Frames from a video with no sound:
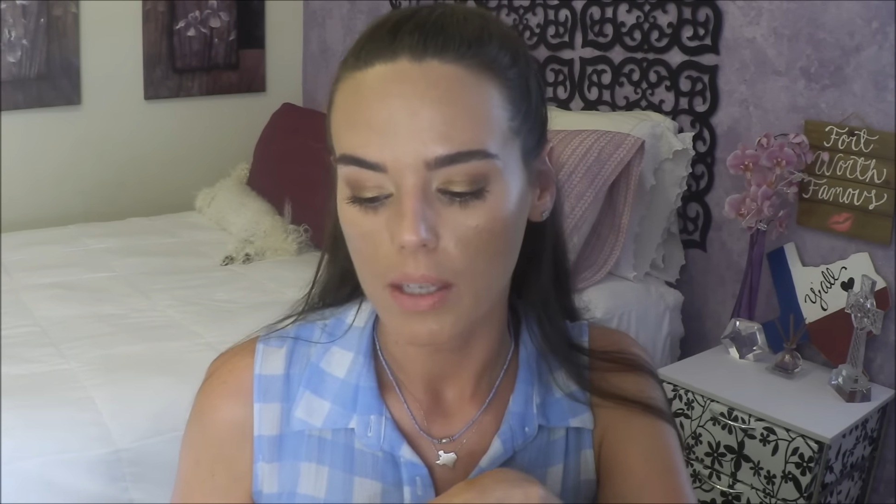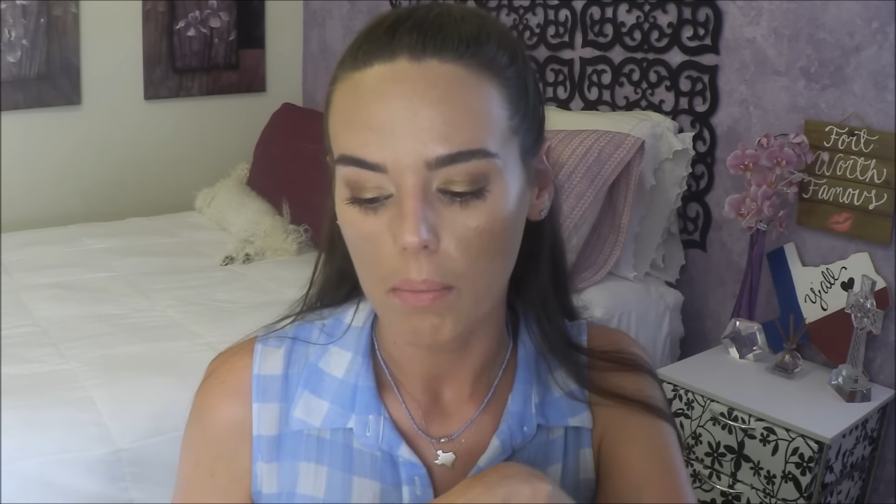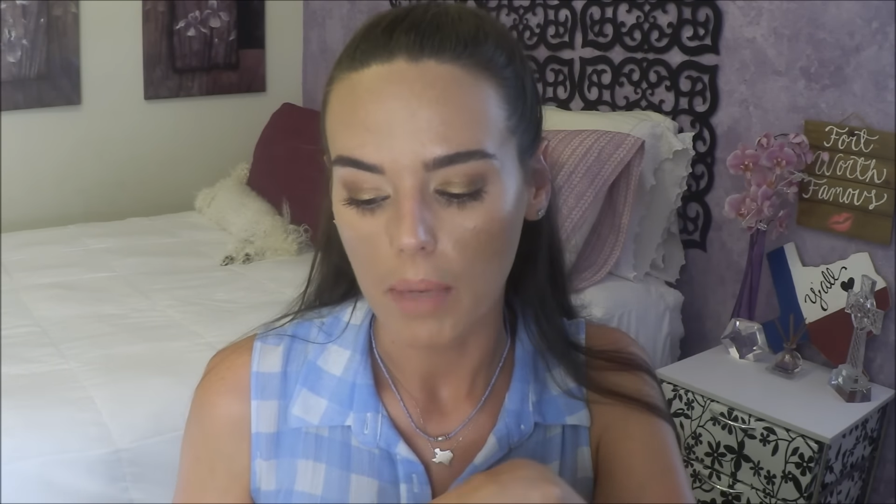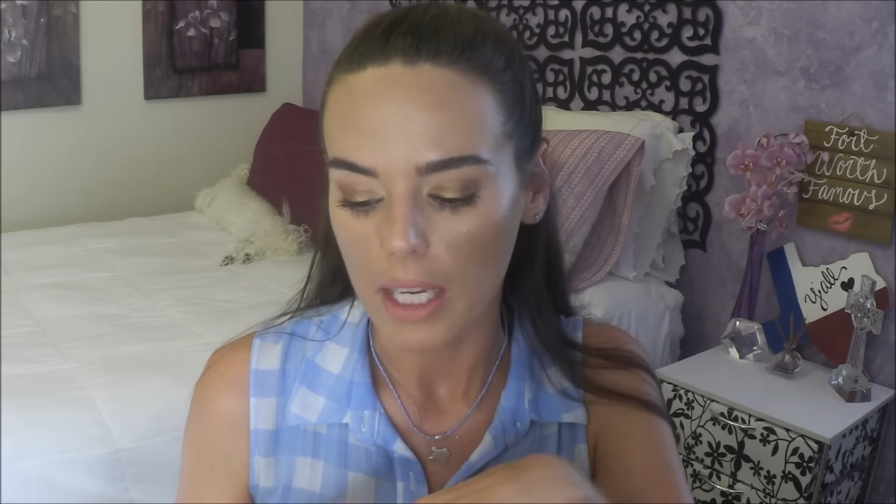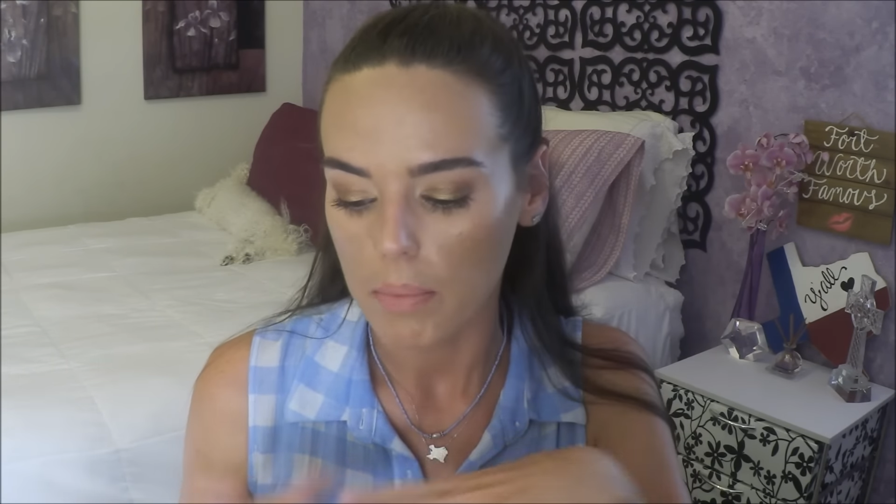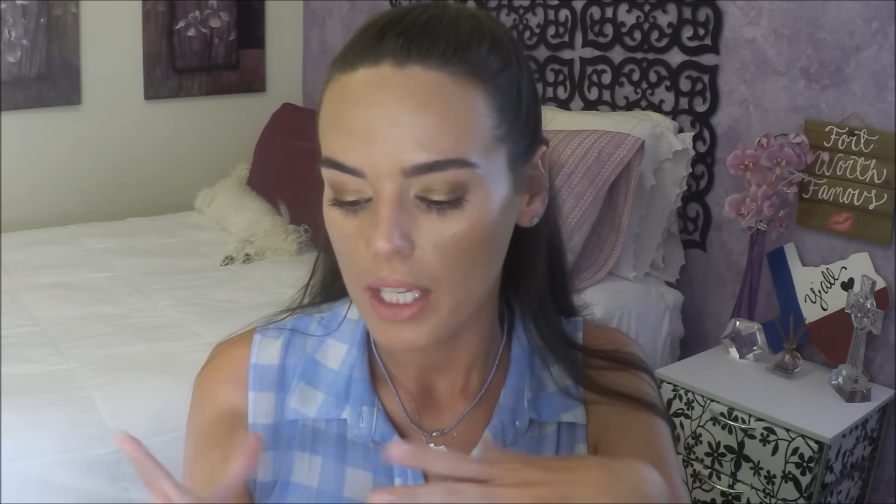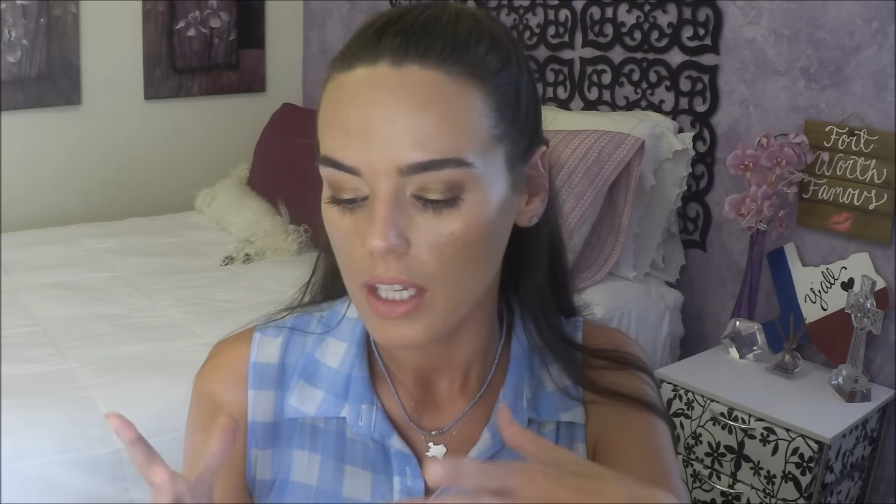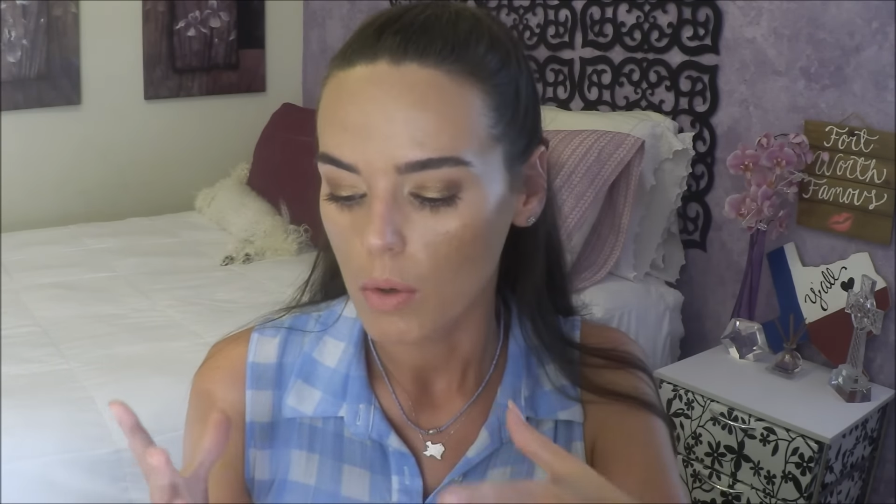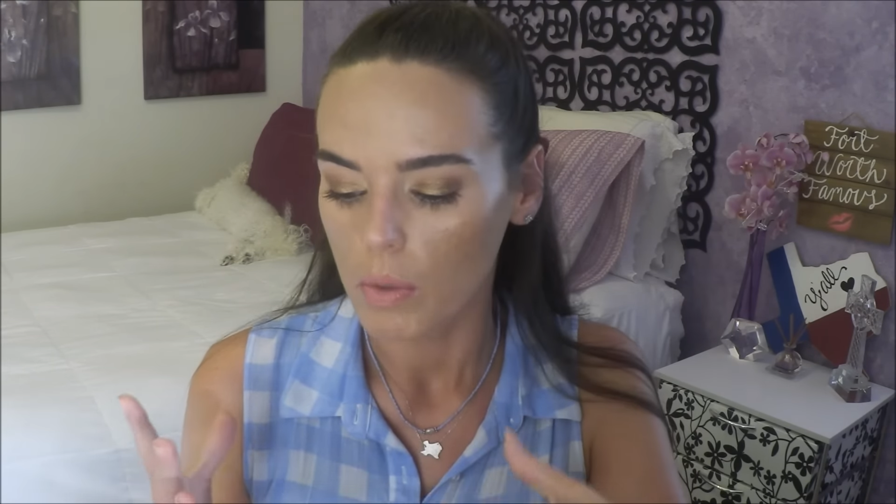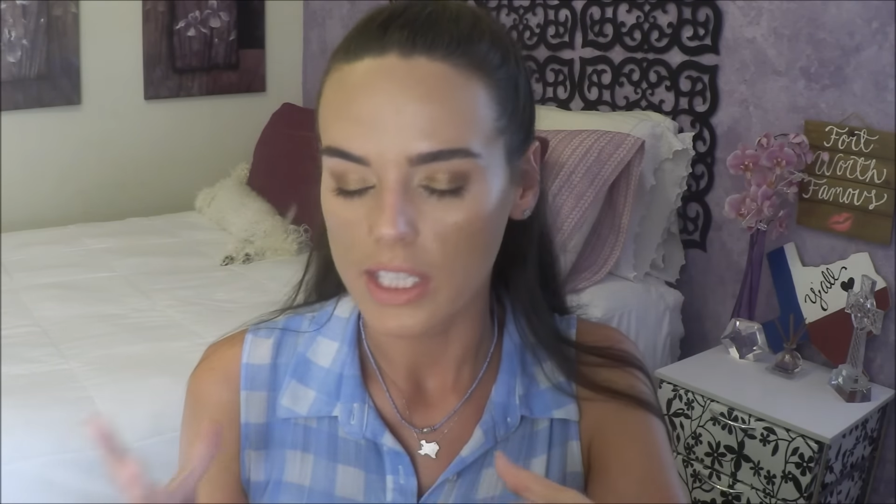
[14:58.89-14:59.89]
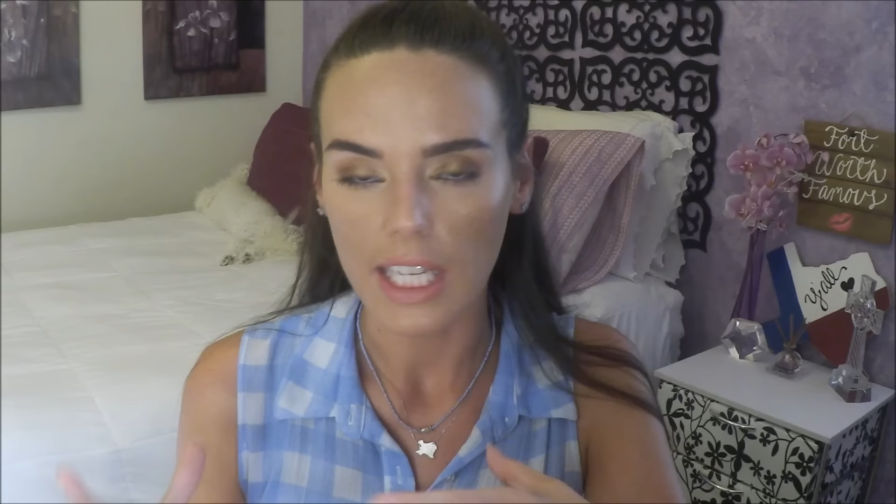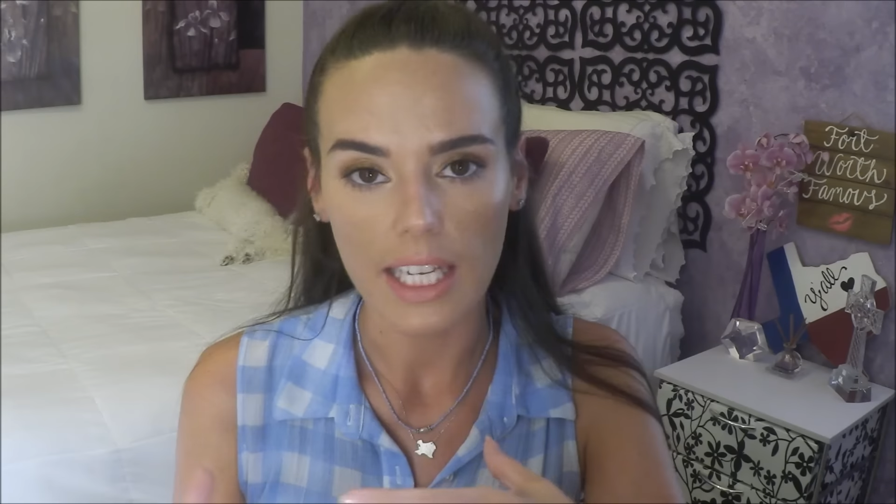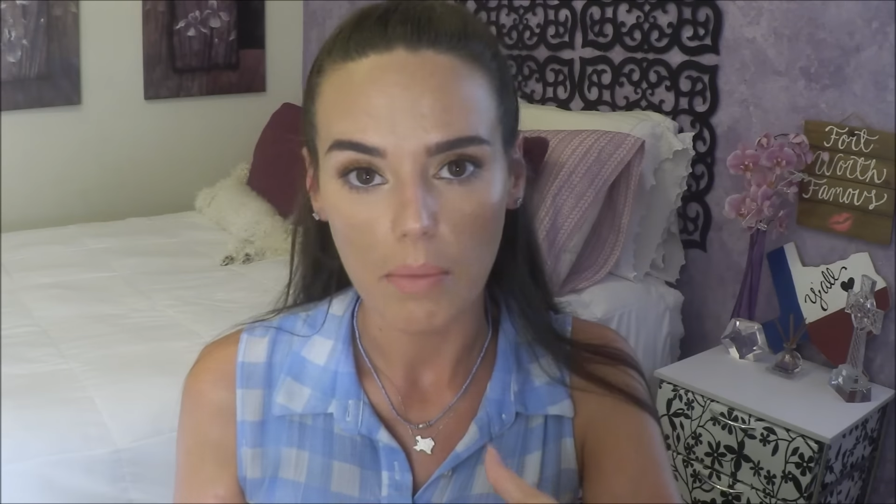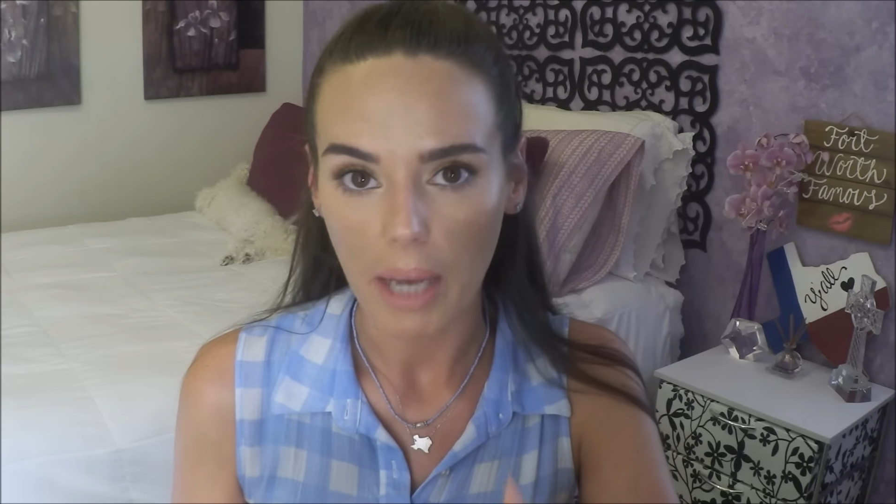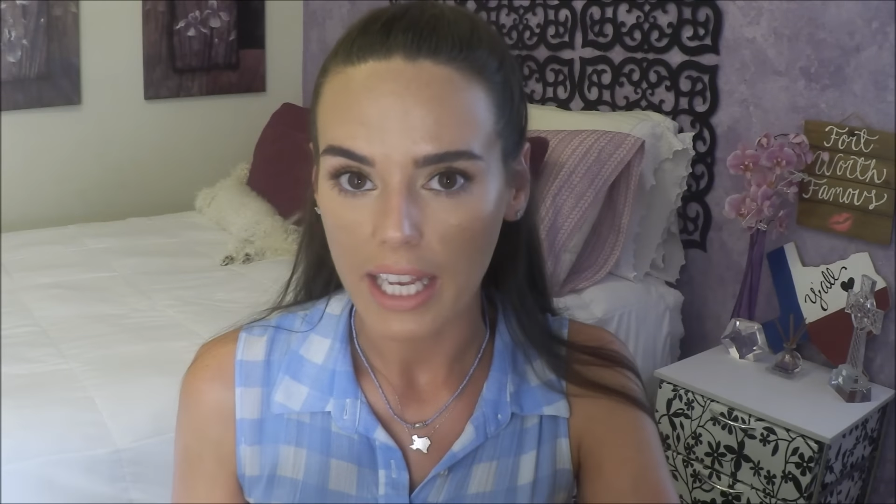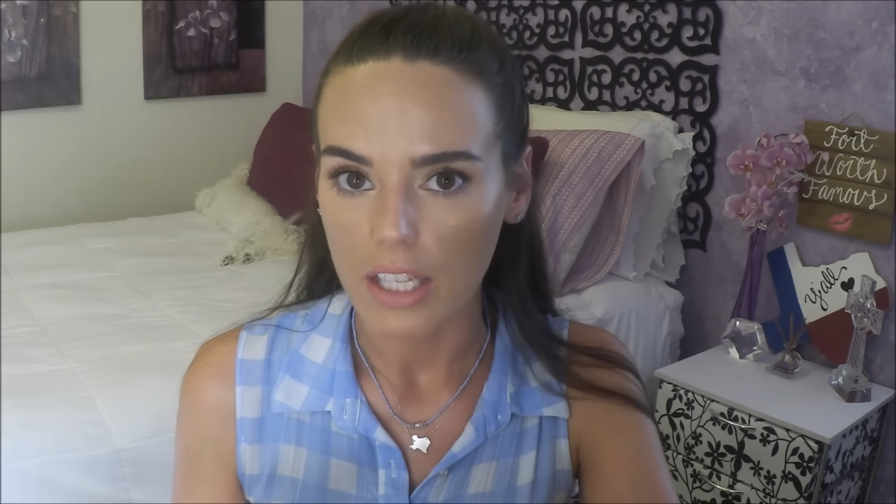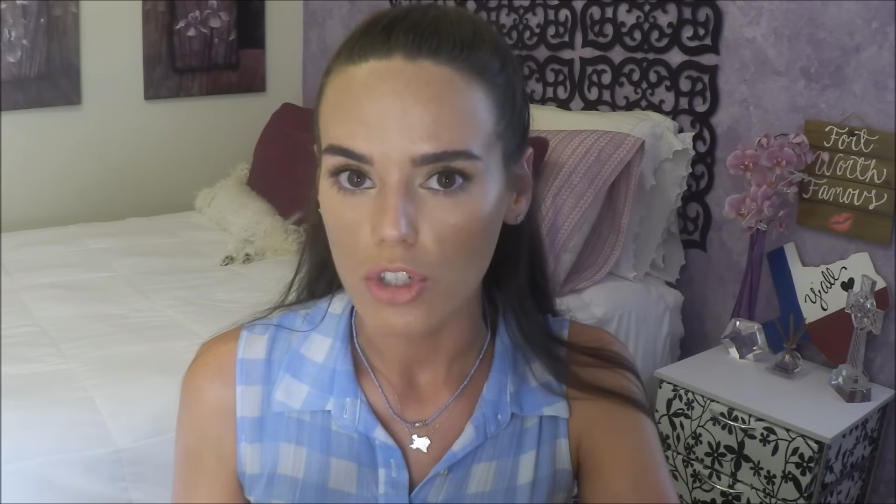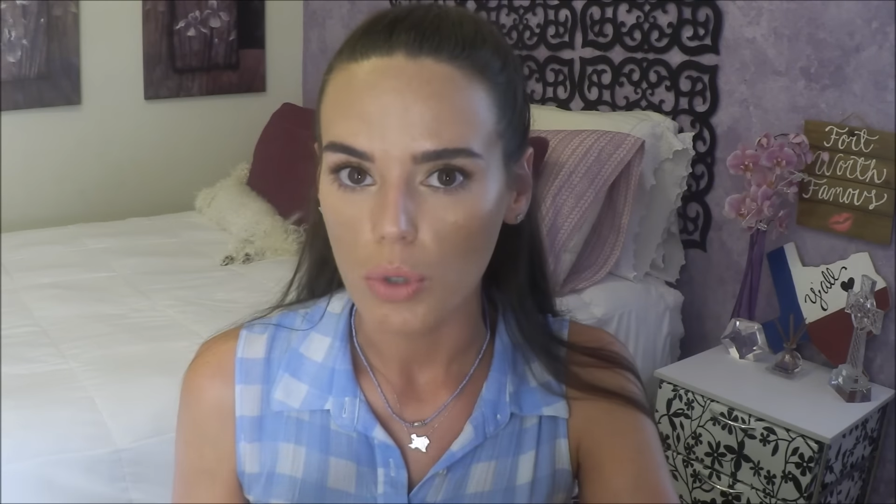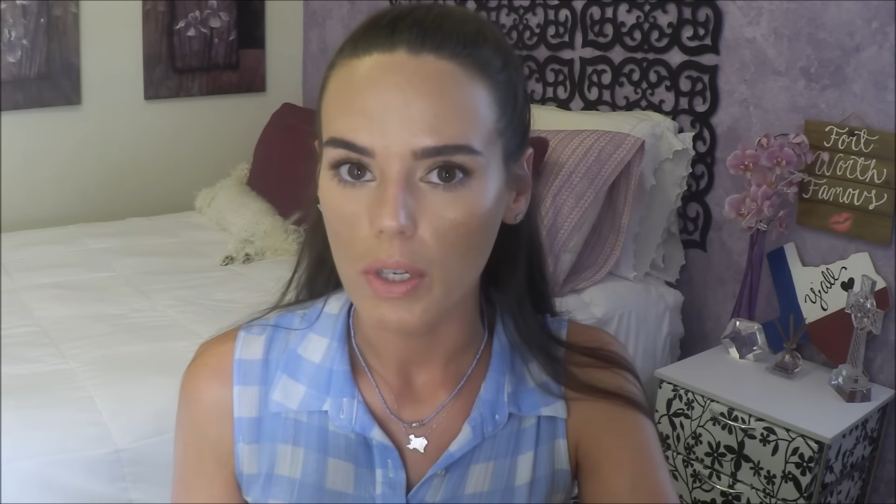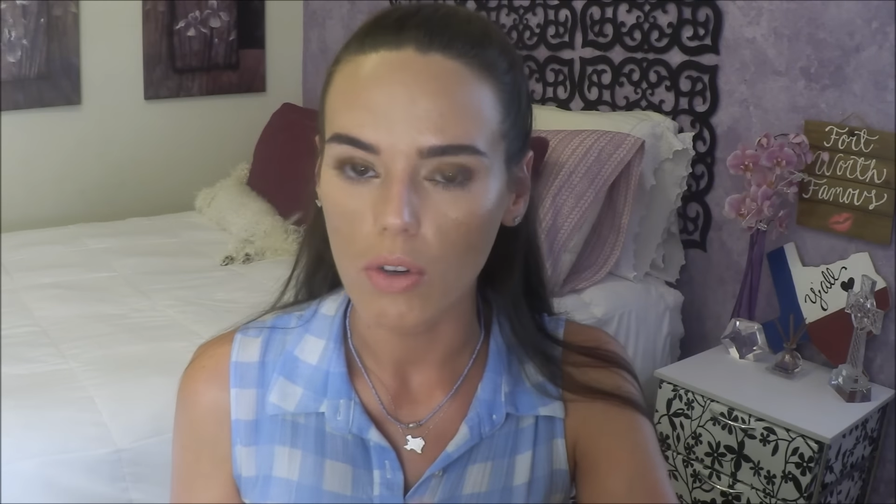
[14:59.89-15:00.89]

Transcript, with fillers: Maybe once I get back into it,